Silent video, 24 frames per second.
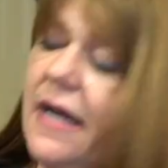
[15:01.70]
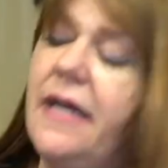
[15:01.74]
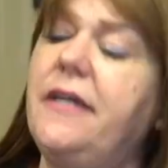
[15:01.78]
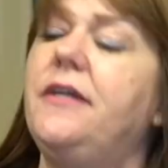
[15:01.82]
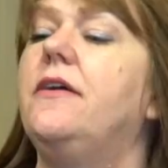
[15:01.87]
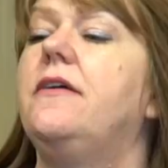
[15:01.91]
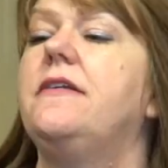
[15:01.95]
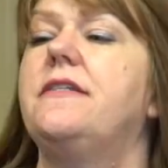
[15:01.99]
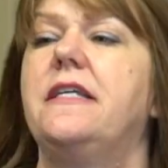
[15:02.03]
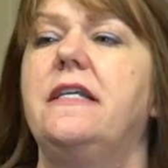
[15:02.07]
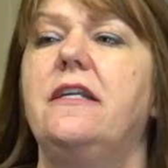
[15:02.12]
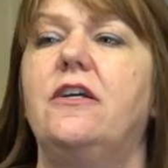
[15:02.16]
I
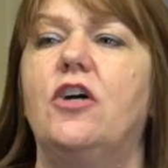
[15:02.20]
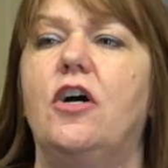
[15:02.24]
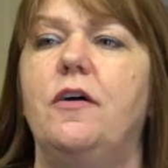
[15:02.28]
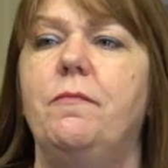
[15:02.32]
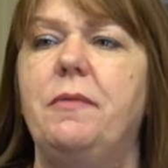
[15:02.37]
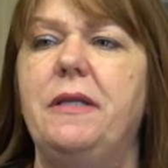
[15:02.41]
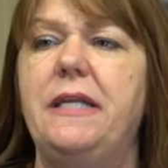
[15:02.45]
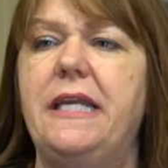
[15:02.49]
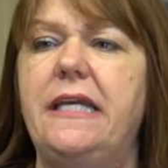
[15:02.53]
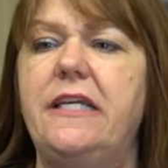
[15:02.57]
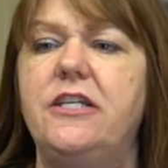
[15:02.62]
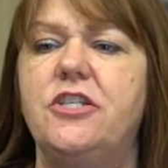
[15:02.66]
use in
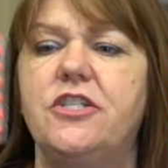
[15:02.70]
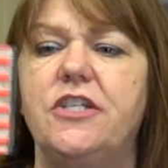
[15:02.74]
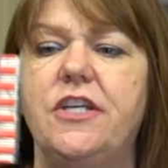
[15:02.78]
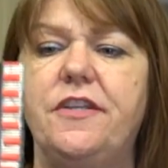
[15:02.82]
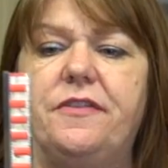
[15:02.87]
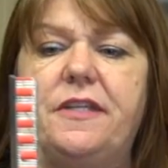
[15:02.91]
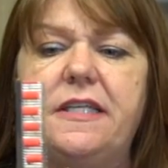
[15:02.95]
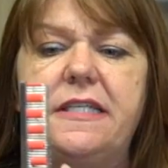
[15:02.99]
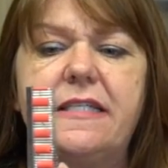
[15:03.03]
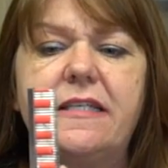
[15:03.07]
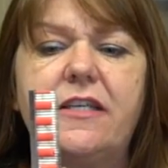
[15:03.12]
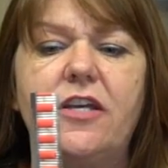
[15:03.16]
combination.
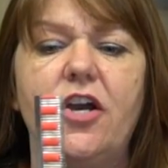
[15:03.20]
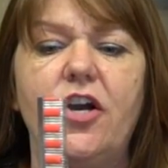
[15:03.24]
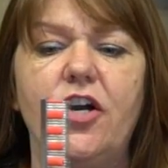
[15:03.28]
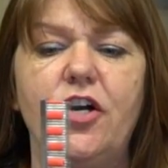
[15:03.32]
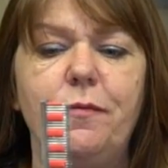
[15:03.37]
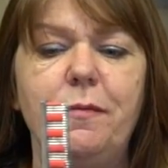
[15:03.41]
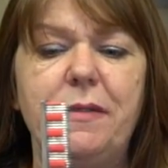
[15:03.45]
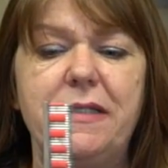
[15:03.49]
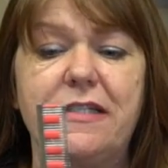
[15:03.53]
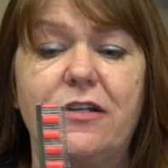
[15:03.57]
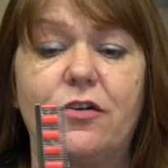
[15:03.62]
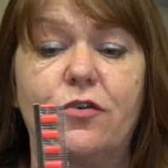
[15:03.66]
This
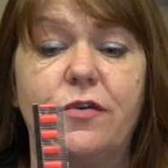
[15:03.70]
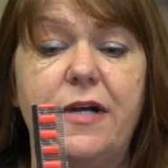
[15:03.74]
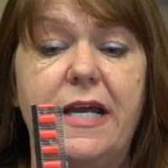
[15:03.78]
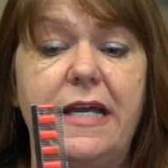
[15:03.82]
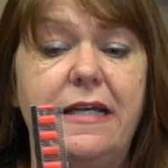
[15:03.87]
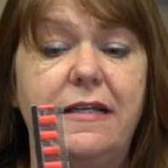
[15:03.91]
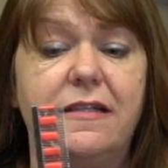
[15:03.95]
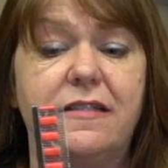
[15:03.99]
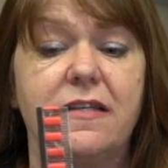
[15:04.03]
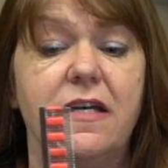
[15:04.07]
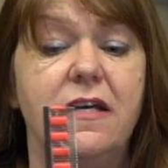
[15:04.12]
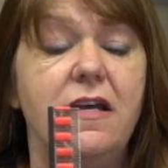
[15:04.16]
comb is
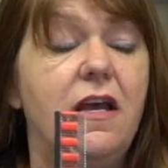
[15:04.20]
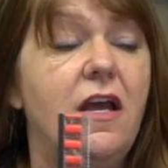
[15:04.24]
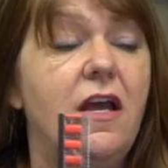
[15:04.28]
great.